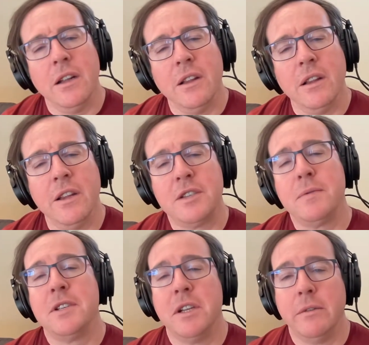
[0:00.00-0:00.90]
this
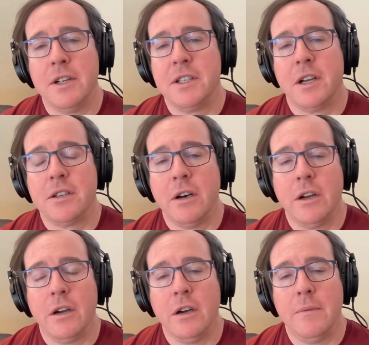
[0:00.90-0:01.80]
was interesting. I saw
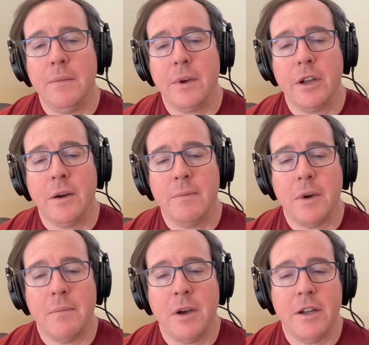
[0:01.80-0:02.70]
it. Um, you know,
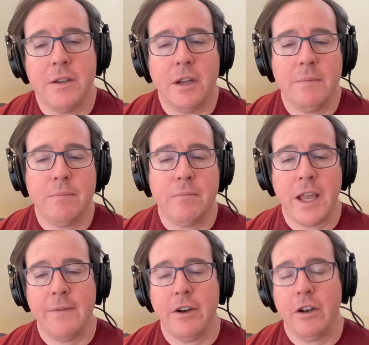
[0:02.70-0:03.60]
I, I, I,
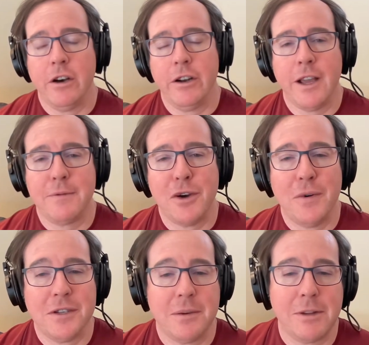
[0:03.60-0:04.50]
gave it a nod and kept
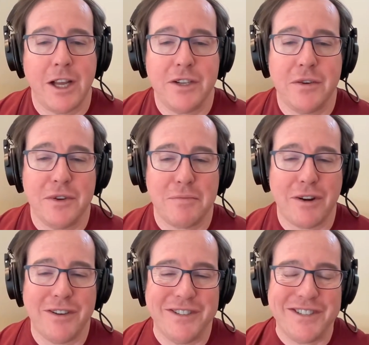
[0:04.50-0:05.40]
going. So I'm glad you, you
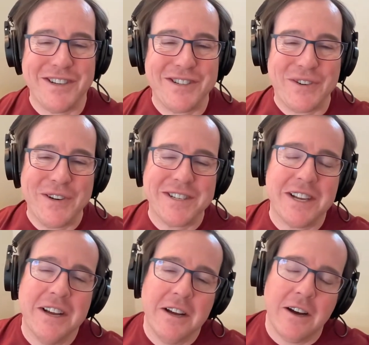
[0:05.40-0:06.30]
brought it into the stories.
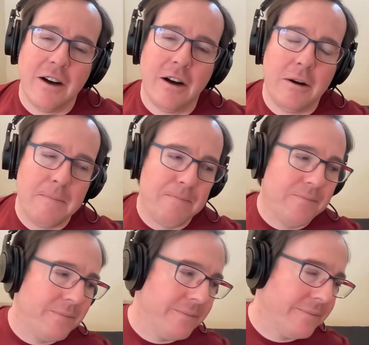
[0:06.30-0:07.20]
Um,
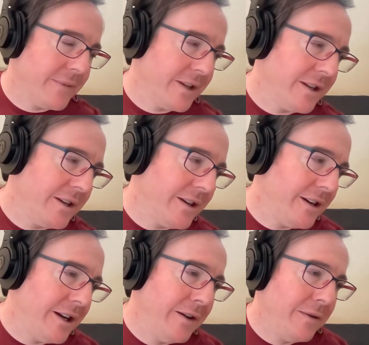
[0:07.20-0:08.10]

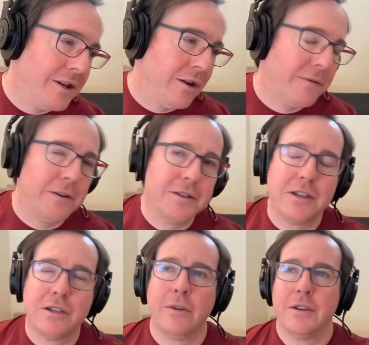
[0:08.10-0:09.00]
it, you know, first the
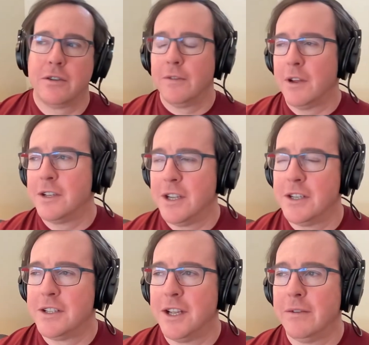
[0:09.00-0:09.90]
story sort of it,
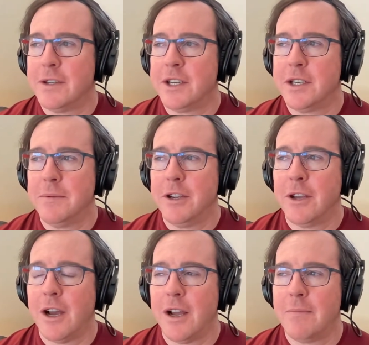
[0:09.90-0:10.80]
it's interesting to me.
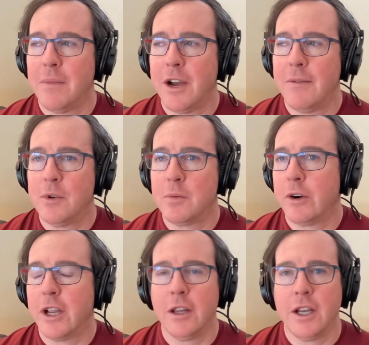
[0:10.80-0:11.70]
I I was
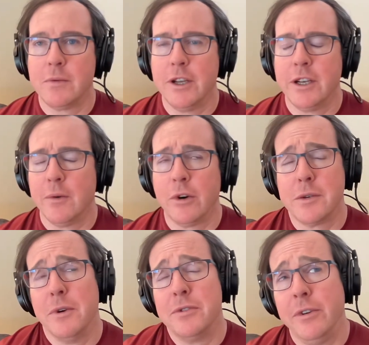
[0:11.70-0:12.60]
working last week and I worked
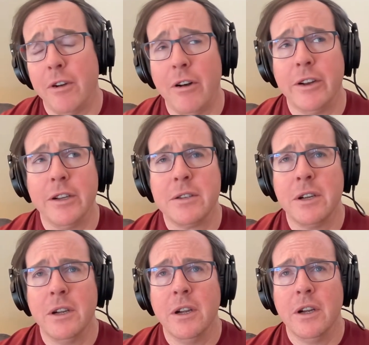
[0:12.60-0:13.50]
most of the holidays.
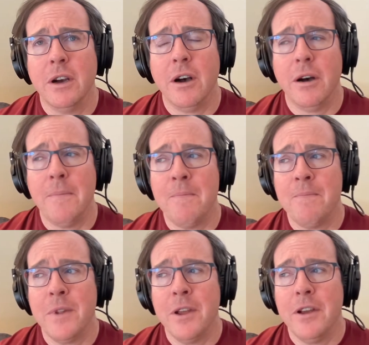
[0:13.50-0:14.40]
Um,
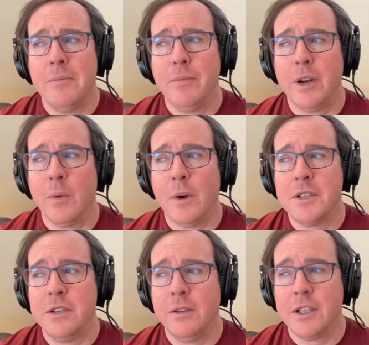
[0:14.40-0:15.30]
but it wasn't
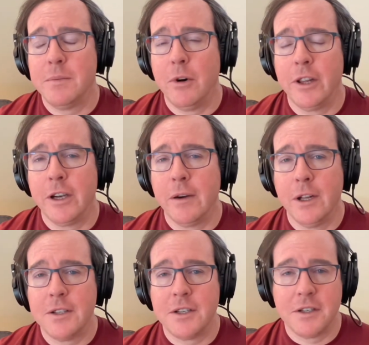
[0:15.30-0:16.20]
until this morning that I
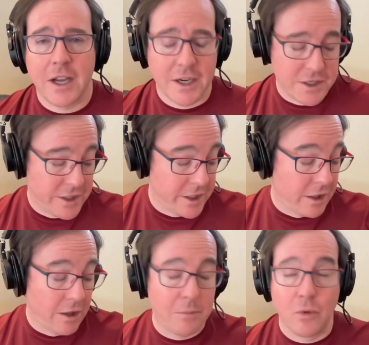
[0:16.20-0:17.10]
realized I was accessing a
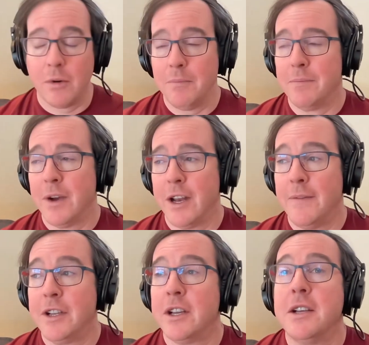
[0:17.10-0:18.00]
lot more of my I'd
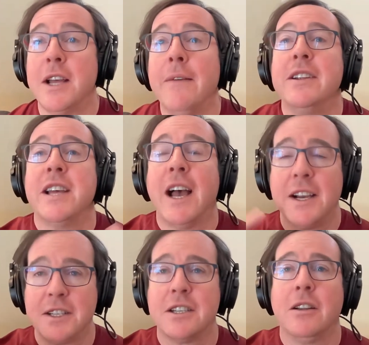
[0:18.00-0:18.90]
having I was having to
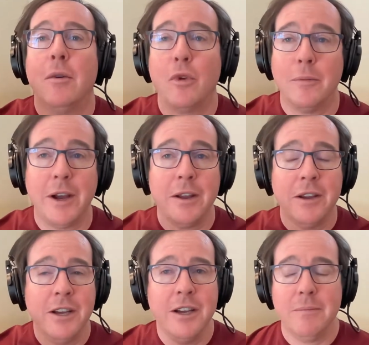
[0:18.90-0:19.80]
access a lot more of my
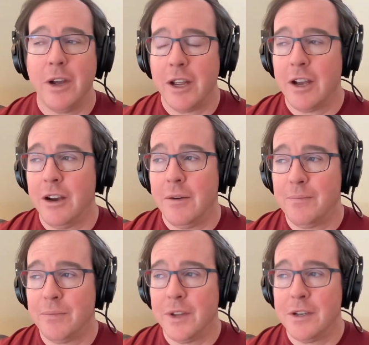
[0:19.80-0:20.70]
my
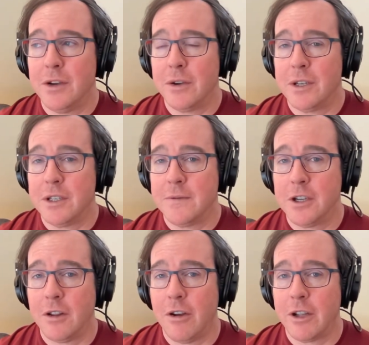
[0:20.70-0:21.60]
um, tokens
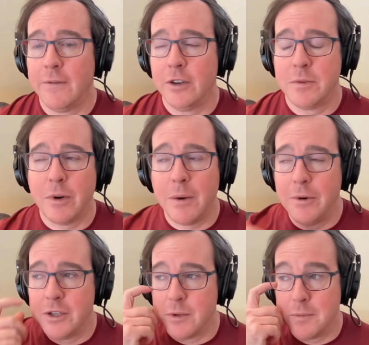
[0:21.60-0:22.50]
to log into various
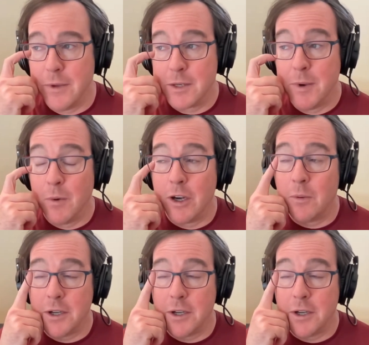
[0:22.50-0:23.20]
properties, which makes me wonder was I